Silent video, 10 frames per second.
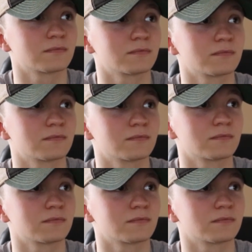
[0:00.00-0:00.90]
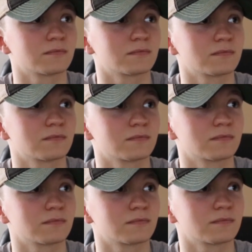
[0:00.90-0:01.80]

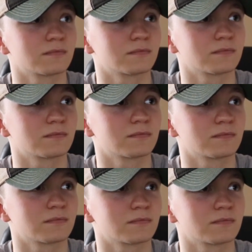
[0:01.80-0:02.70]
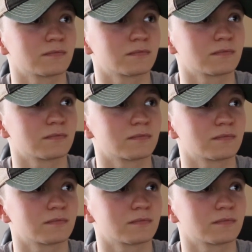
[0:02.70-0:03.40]
(silent)